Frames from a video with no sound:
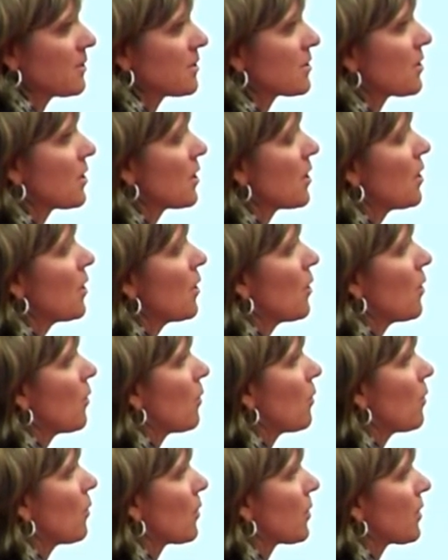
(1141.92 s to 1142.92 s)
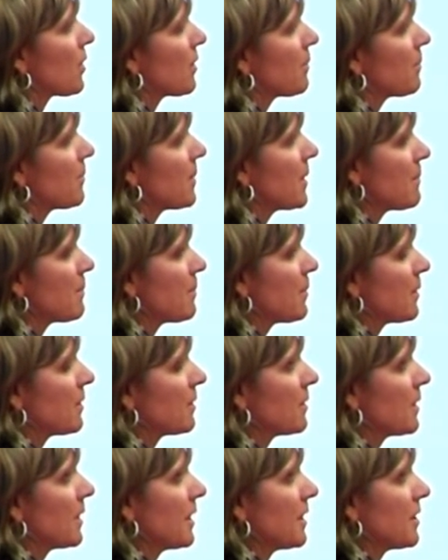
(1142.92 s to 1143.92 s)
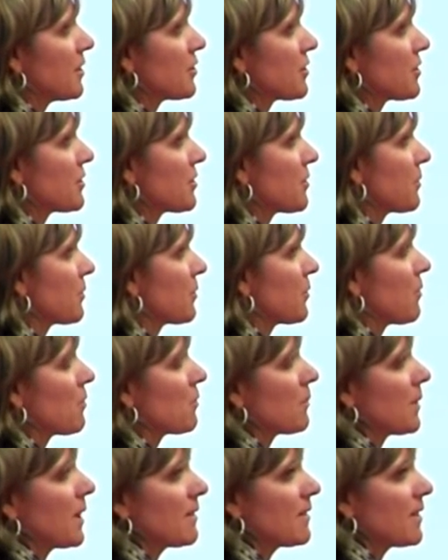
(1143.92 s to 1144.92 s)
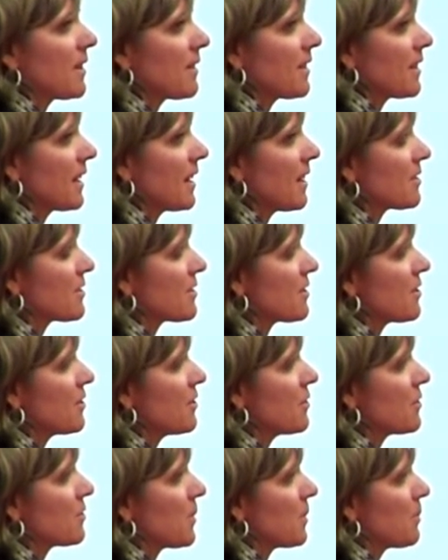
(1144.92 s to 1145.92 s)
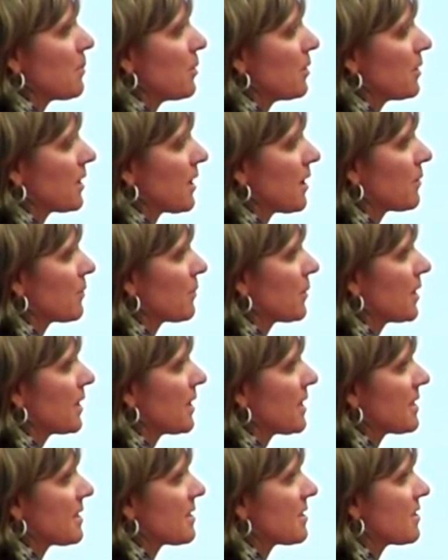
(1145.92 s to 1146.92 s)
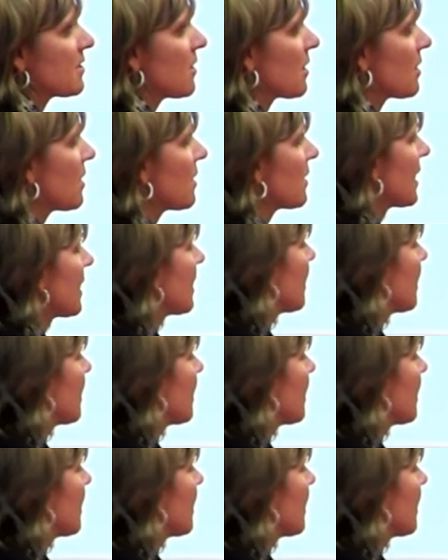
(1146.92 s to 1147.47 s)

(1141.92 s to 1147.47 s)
use, or people just don't know and we have nothing else to use and we pull it out and realize it's not all